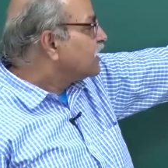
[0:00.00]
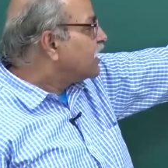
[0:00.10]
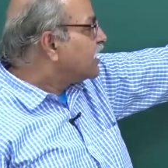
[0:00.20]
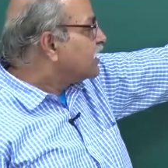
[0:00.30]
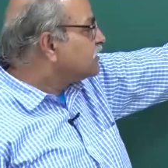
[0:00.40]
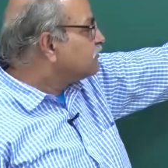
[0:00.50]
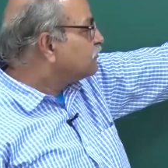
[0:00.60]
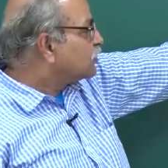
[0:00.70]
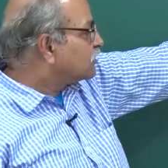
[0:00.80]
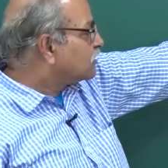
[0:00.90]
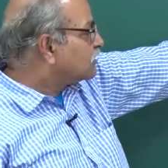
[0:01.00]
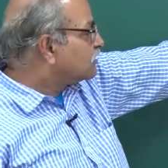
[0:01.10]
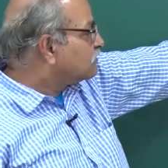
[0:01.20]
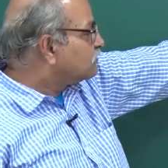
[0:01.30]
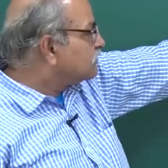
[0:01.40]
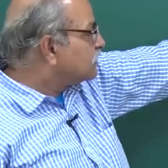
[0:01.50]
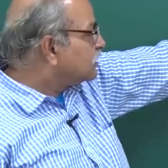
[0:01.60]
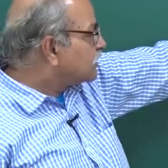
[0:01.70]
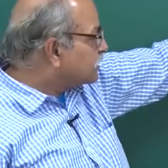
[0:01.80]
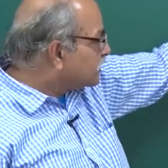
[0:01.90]
and for
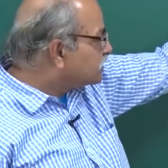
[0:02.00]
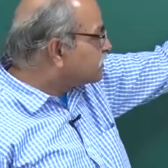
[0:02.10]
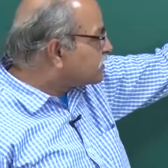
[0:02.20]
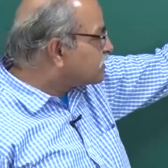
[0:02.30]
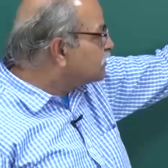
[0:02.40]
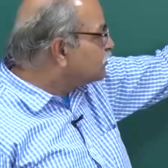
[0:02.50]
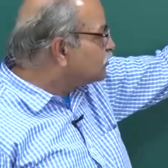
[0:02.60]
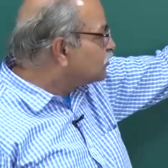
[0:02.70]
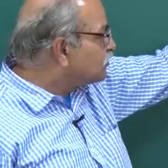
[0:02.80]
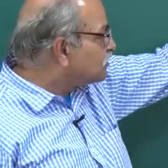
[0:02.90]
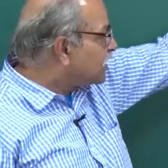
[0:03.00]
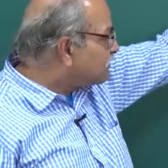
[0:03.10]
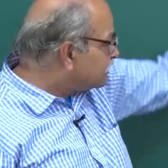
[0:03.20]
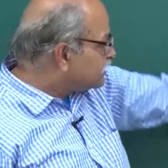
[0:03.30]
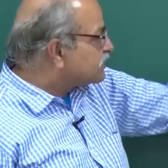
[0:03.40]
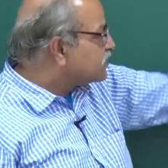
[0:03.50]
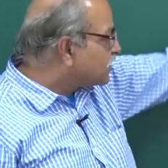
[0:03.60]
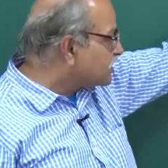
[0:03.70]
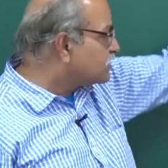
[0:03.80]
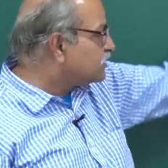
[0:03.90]
conductors you do not have this
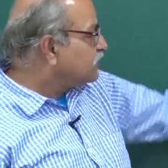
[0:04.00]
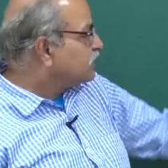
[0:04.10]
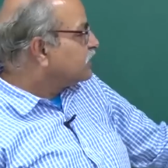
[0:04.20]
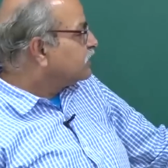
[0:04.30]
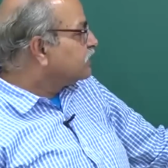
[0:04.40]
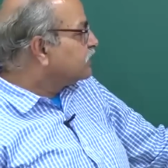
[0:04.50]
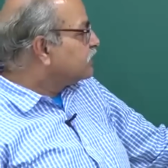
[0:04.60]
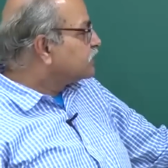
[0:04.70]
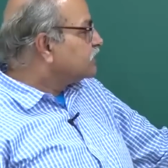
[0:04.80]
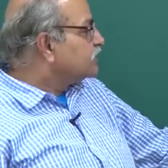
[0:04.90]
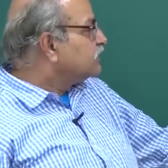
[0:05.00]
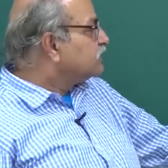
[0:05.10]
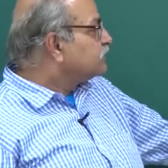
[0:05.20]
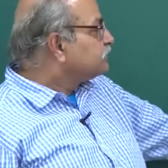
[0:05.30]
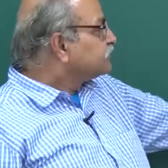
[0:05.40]
structure. There the